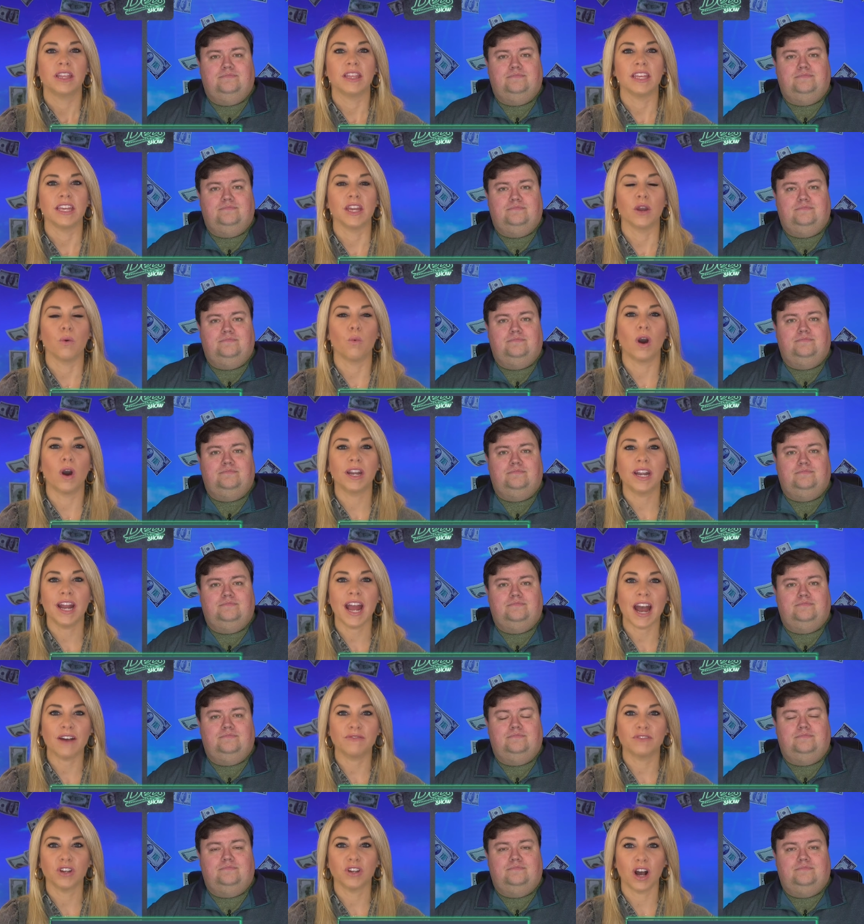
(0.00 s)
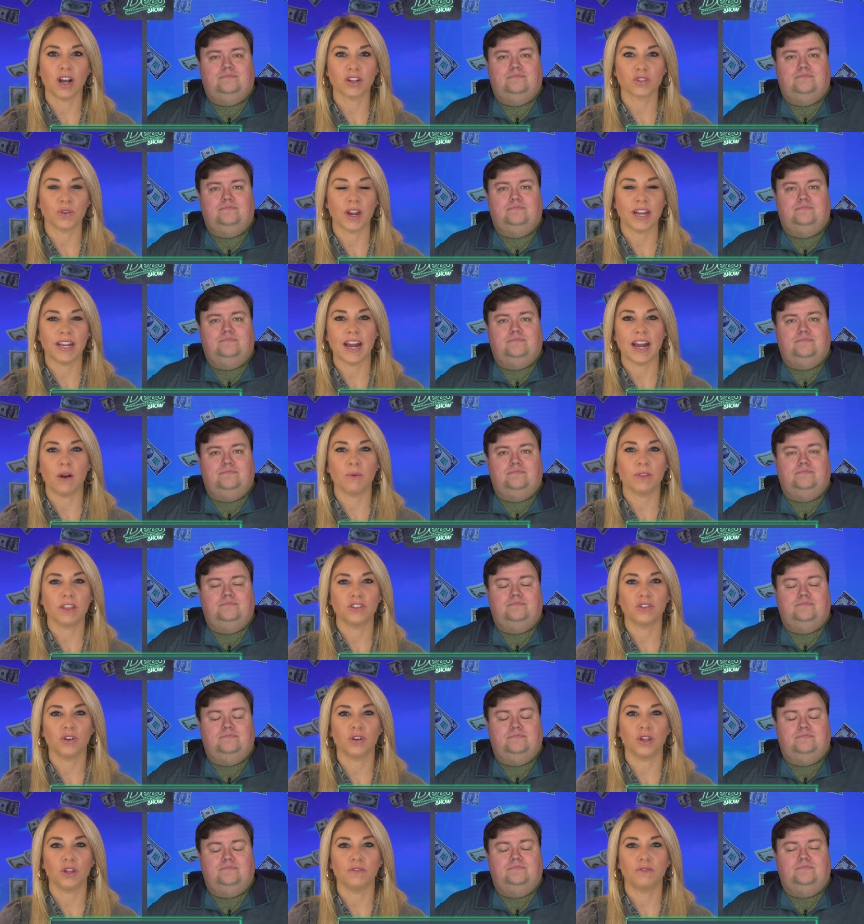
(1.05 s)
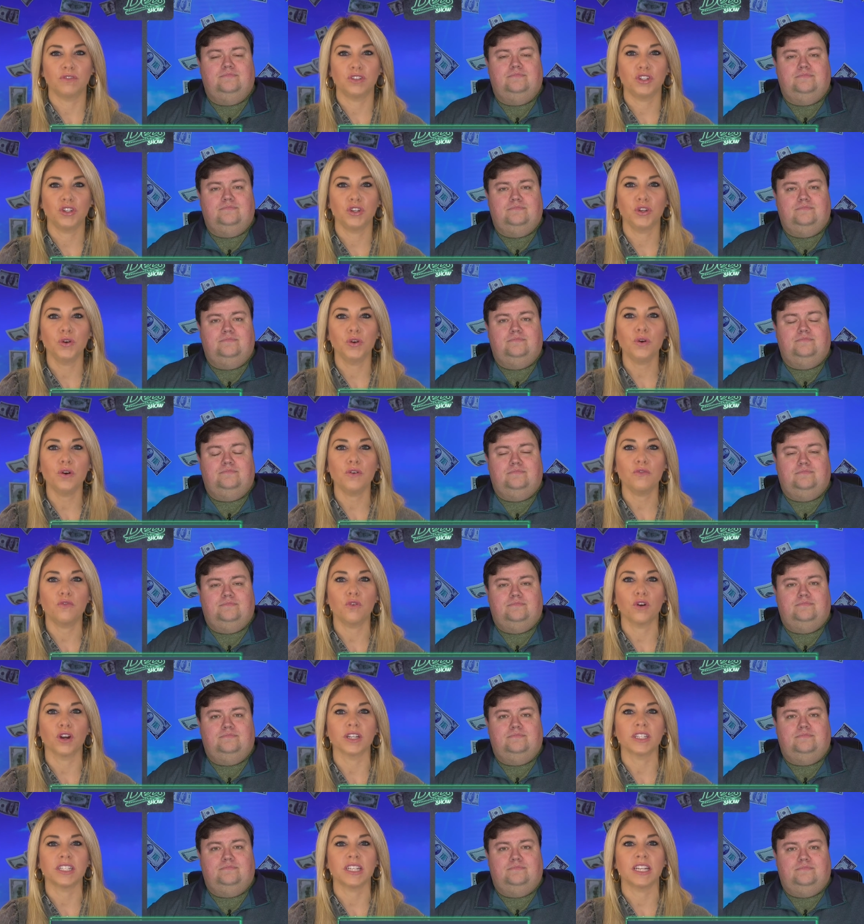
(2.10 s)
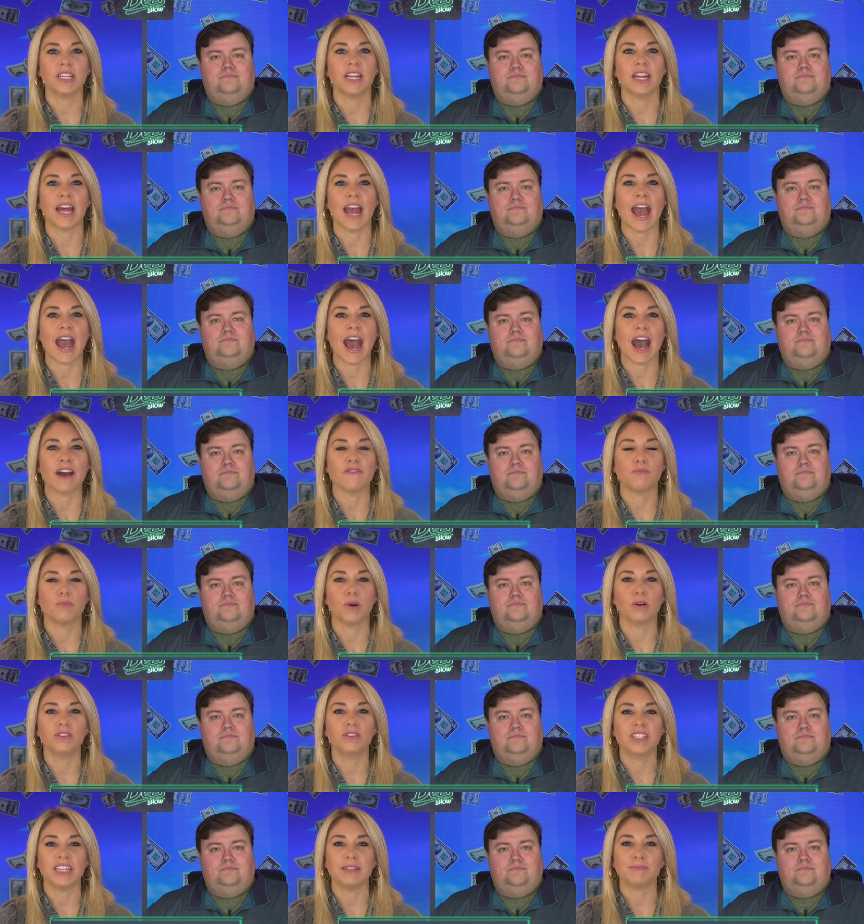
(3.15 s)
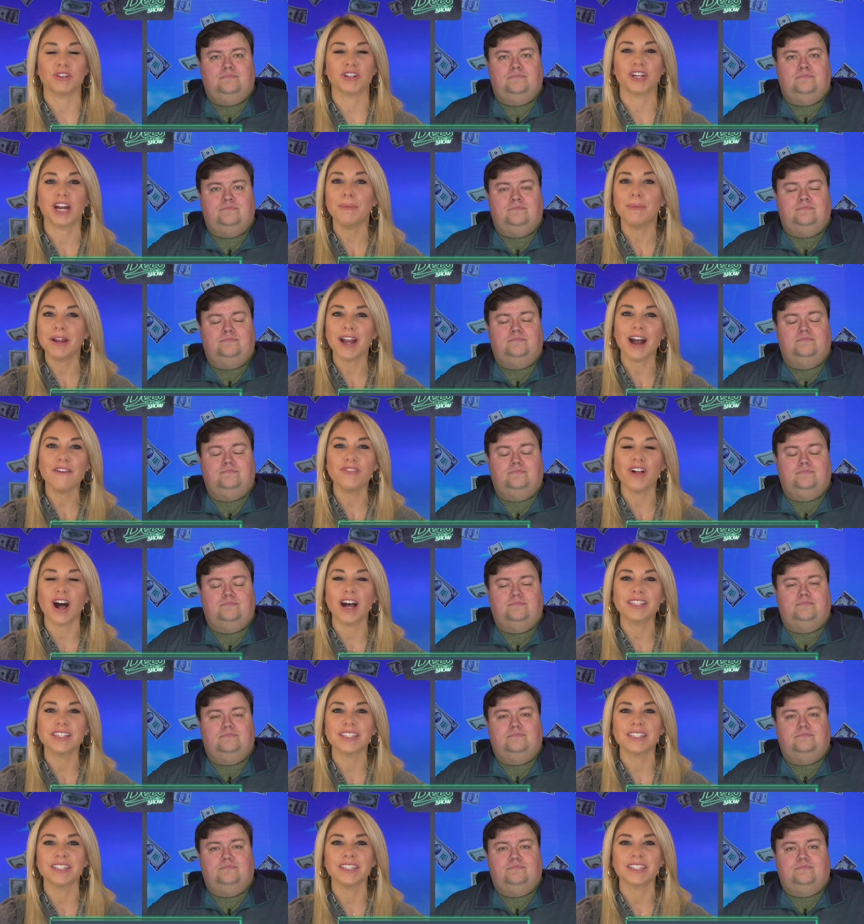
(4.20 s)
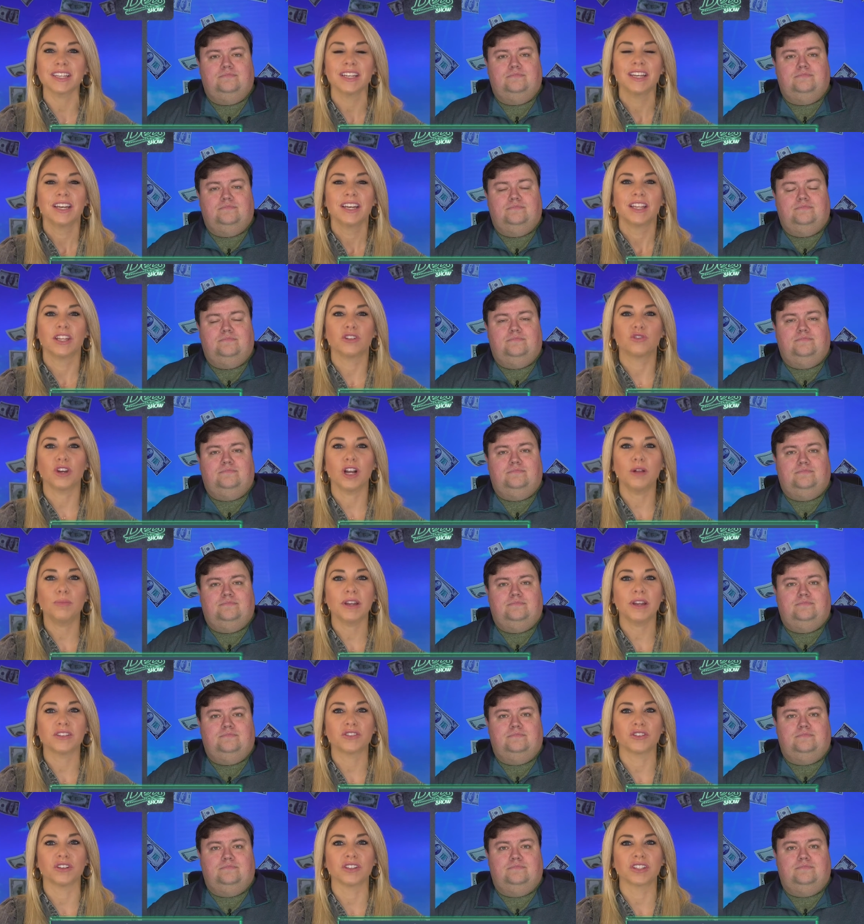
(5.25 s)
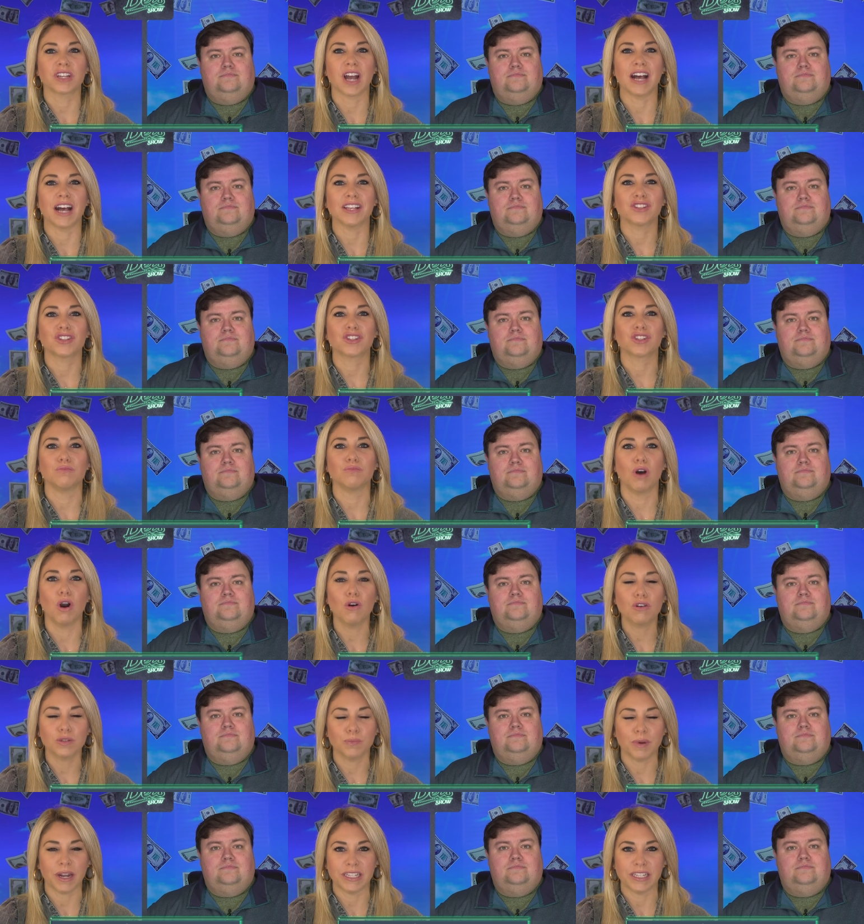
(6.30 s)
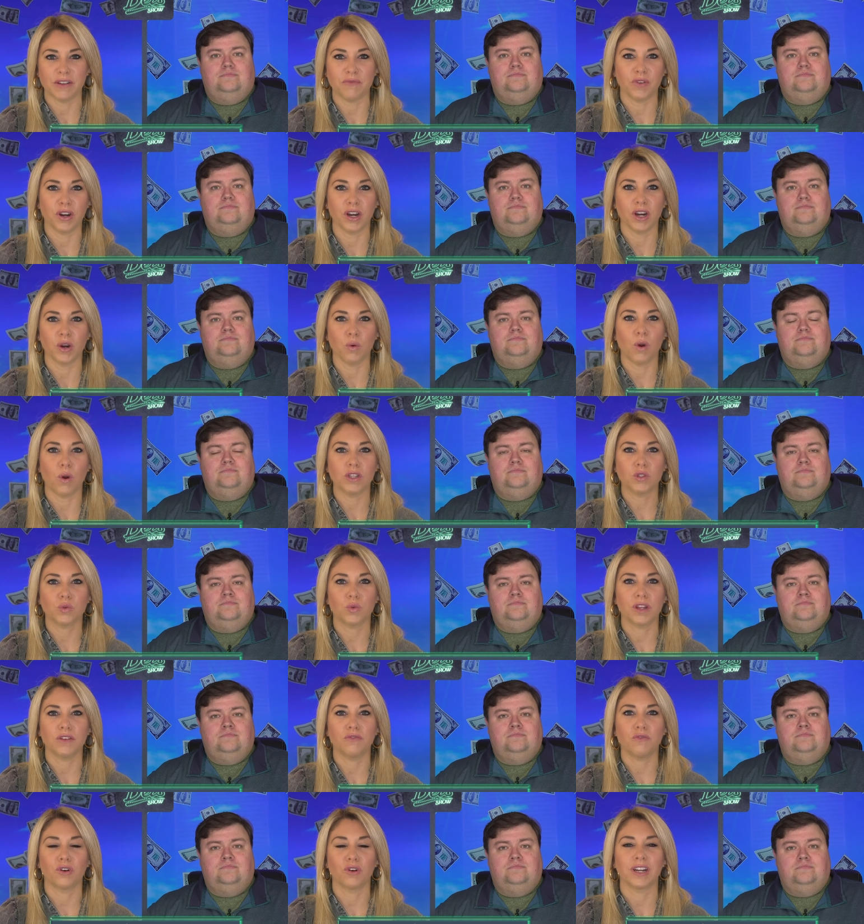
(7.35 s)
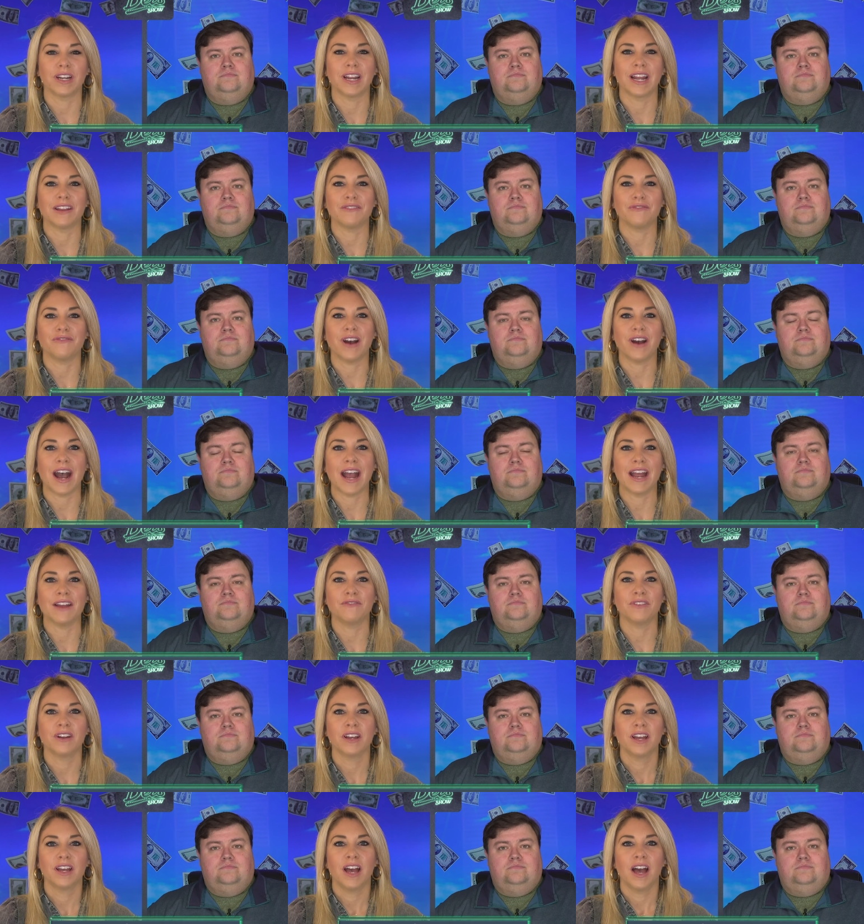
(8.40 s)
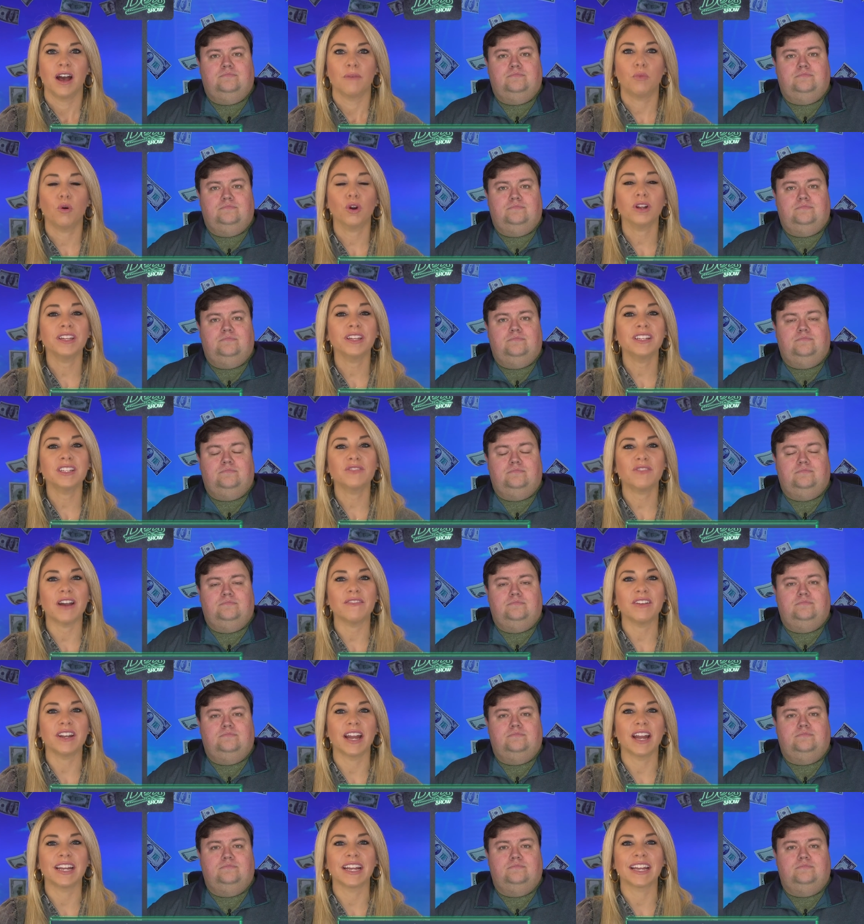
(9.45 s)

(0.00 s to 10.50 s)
Speaker 1: the one and a half dogs right now with a total of 14 and a half. Both teams are coming off losses. The Trailblazers got smoked by Denver, 124 to 95. Portland is 5 and 9